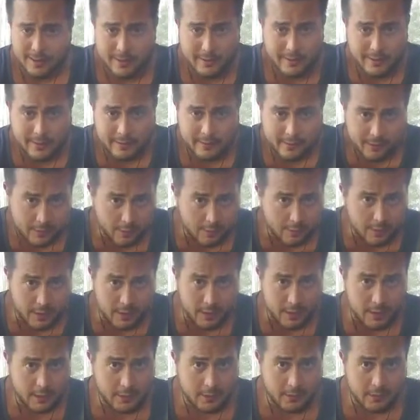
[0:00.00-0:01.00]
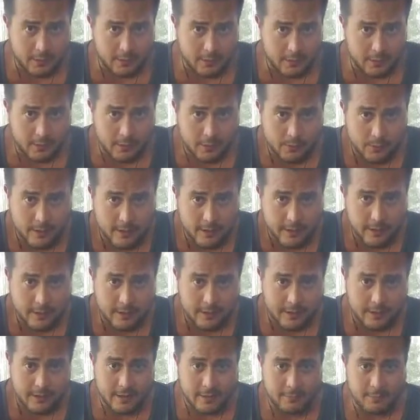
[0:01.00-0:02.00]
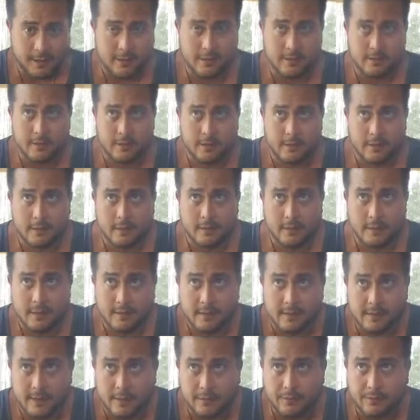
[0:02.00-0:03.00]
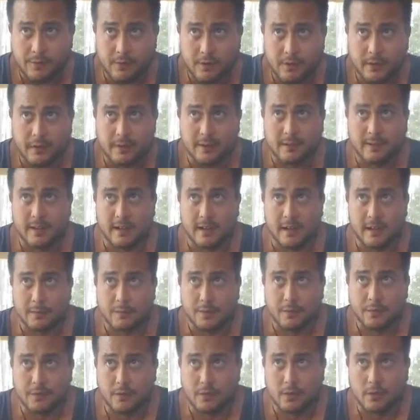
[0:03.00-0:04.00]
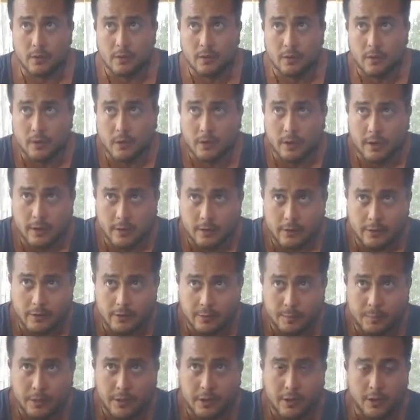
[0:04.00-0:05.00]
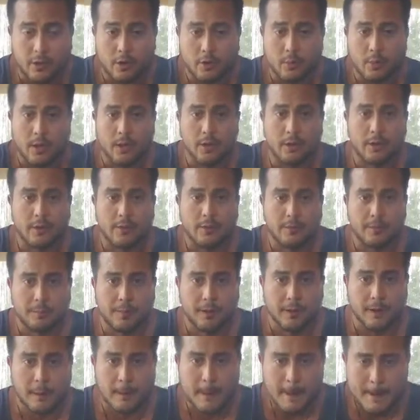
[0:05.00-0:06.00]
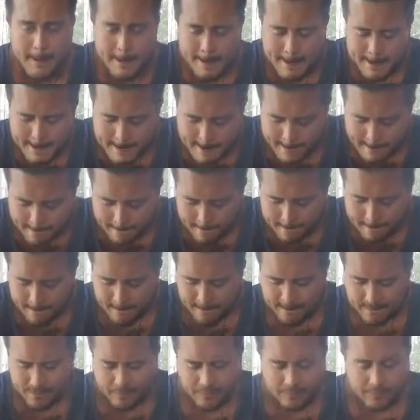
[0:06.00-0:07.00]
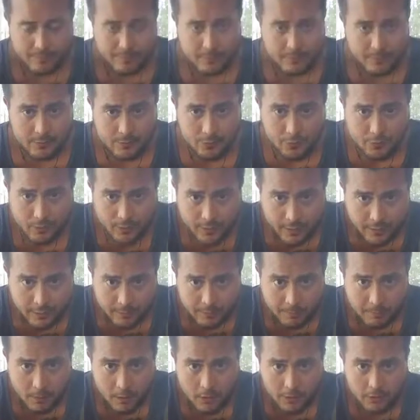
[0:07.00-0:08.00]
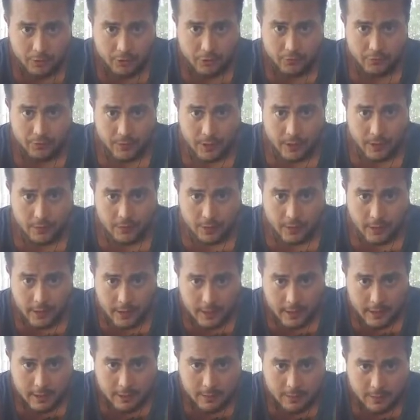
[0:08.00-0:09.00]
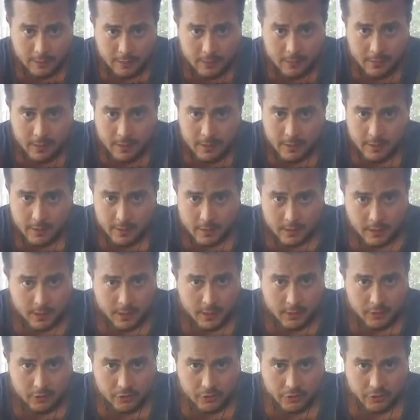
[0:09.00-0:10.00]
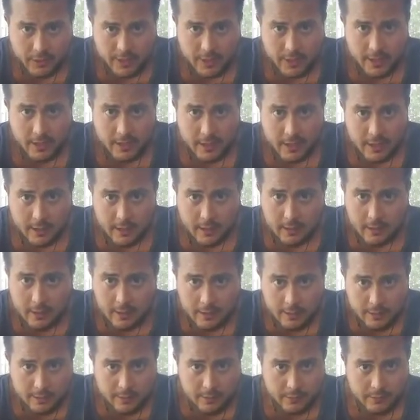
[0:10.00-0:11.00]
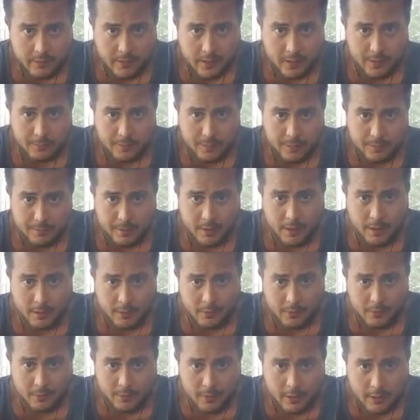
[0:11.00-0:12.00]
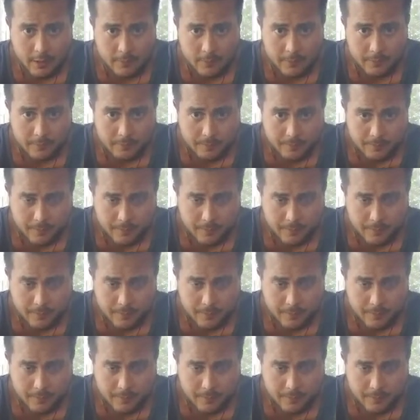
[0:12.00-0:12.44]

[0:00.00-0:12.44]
and that's okay. You can do that. I mean, that saves a lot of time if you learn how to split your awareness, but just need to brush your feet right now. Each side, the top and the bottom, okay?